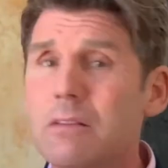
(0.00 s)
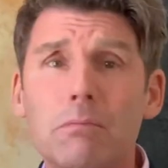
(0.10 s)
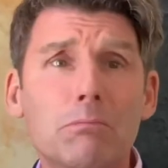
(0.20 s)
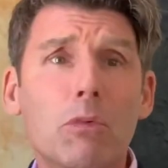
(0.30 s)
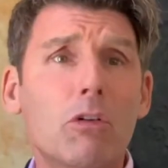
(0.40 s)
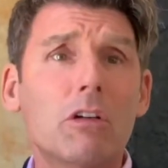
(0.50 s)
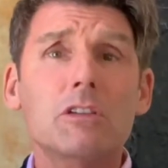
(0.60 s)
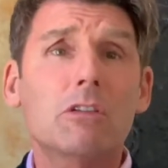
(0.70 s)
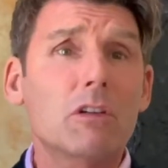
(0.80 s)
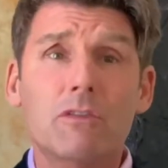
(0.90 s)
more
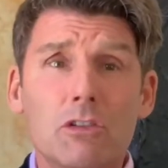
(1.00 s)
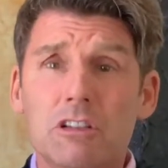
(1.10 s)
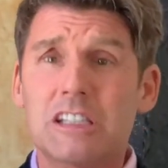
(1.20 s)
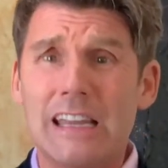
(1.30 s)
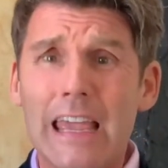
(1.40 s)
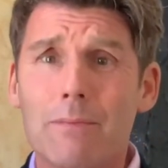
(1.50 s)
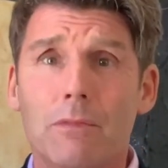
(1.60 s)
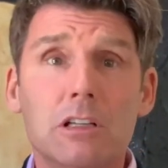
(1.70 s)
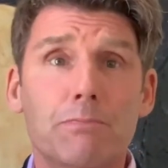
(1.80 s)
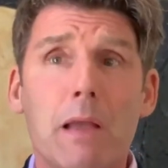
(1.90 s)
your esteem,
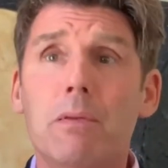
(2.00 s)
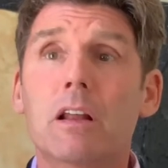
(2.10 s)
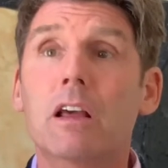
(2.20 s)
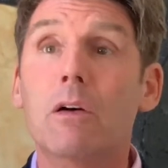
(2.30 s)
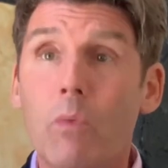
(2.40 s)
because people are going to go,